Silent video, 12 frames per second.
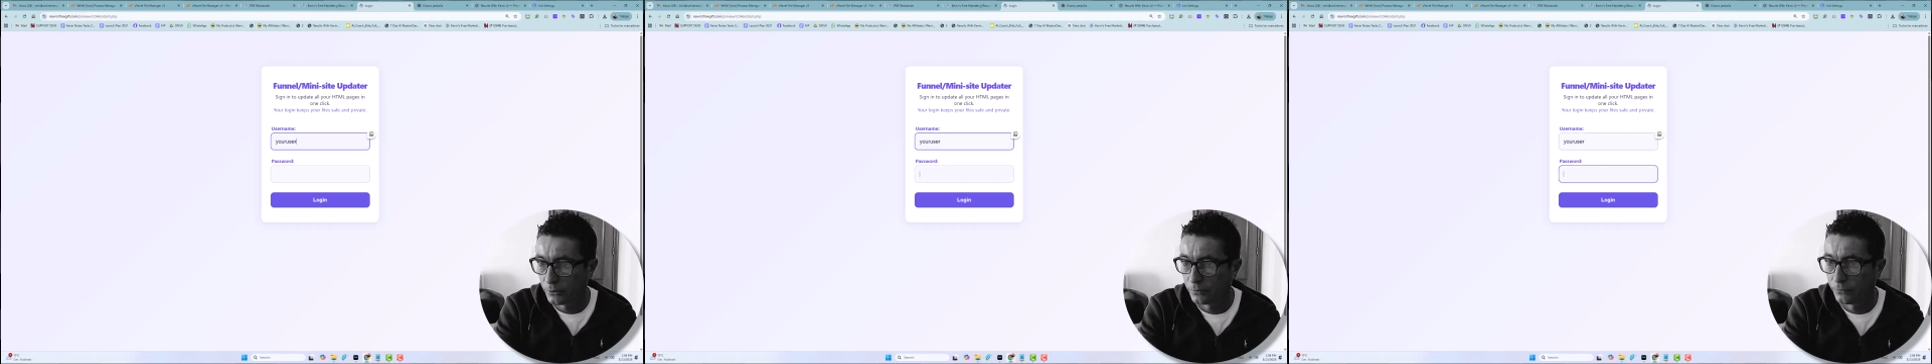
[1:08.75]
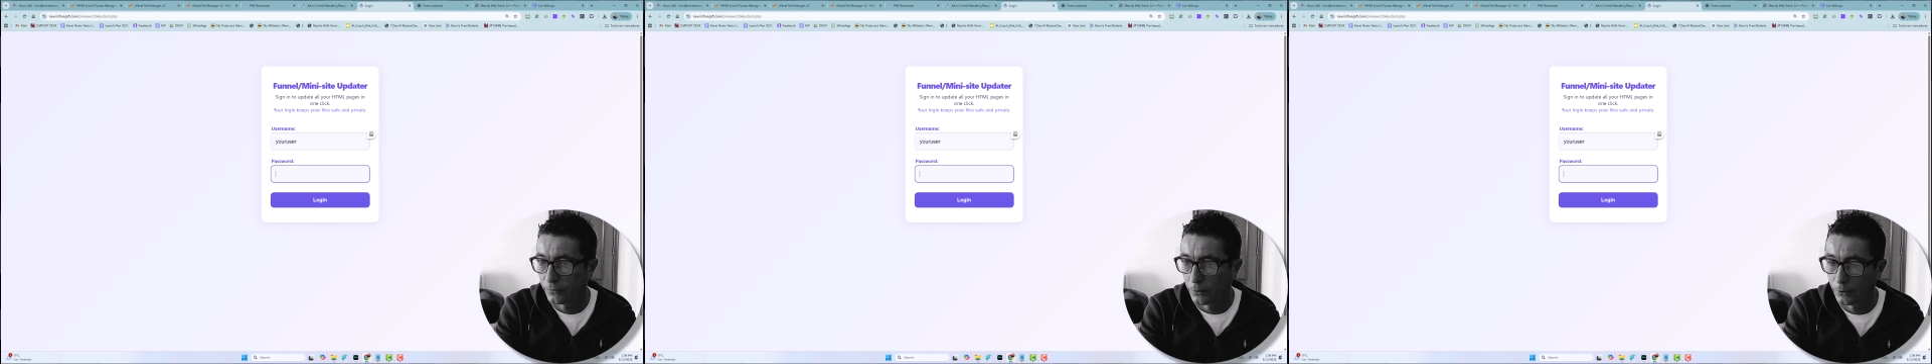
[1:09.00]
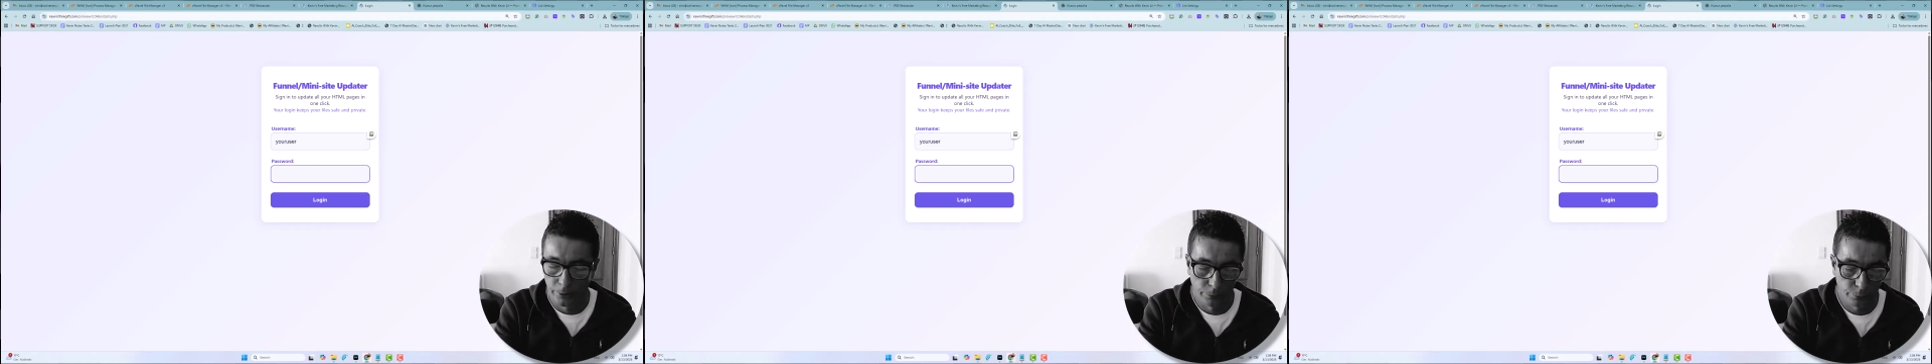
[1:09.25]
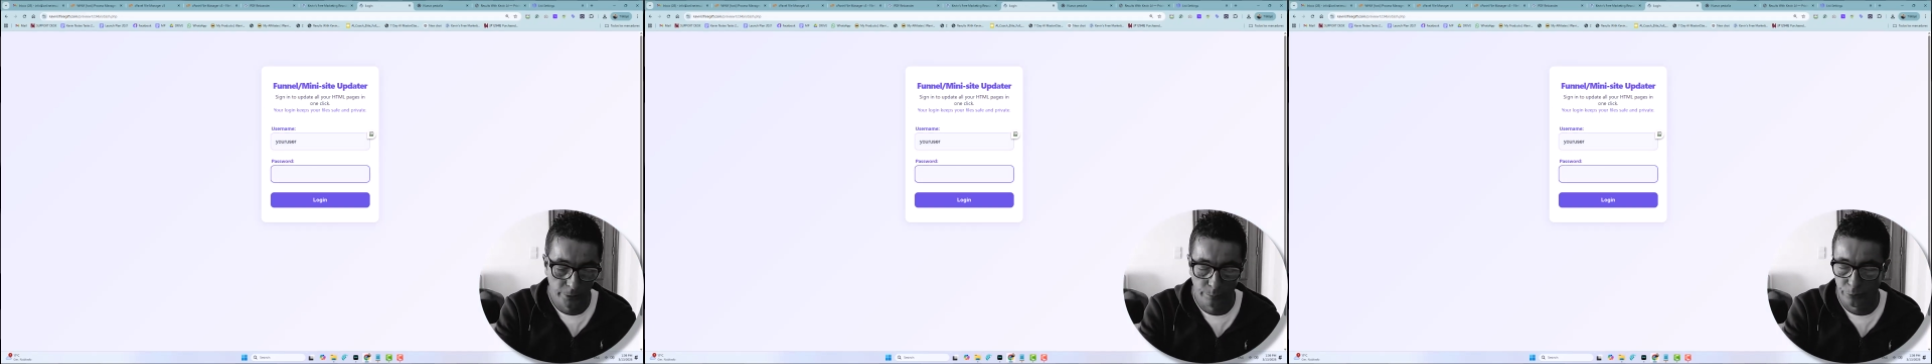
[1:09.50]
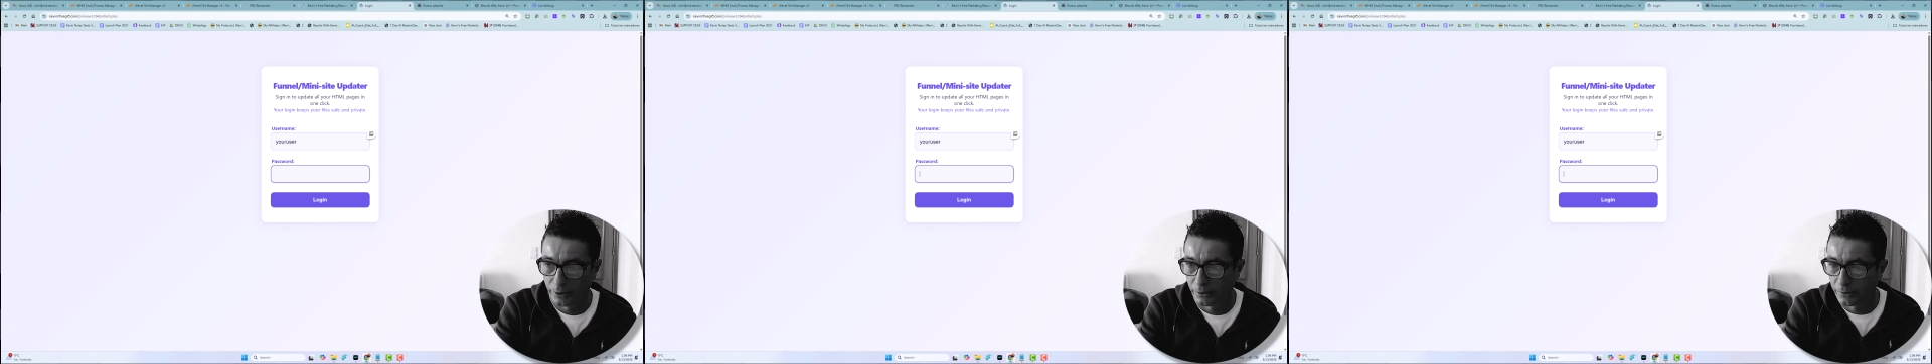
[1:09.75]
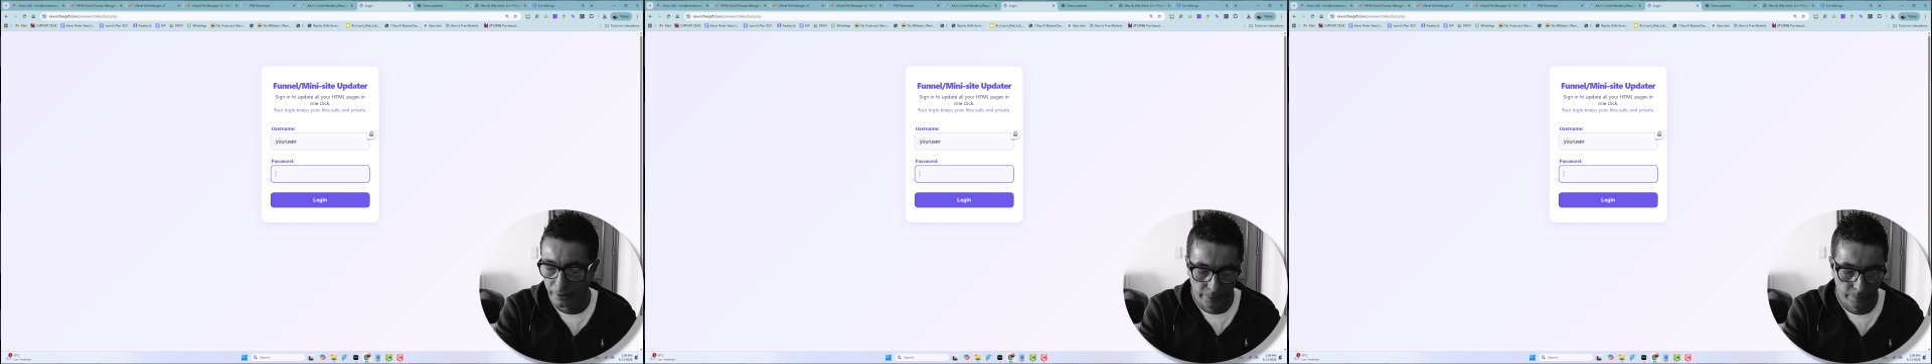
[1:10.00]
for
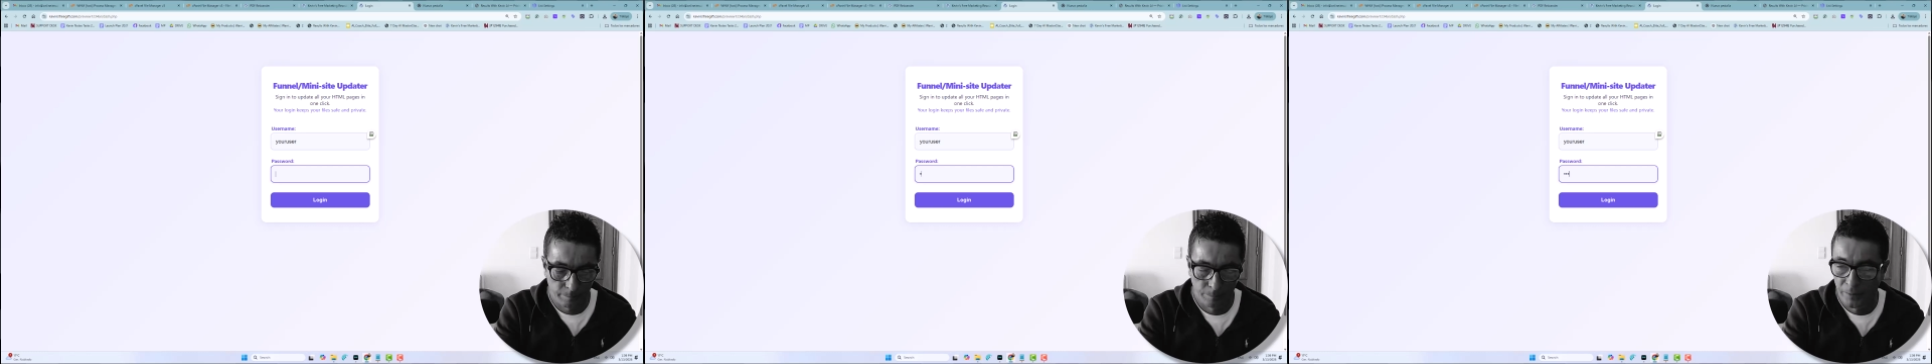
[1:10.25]
rebranding.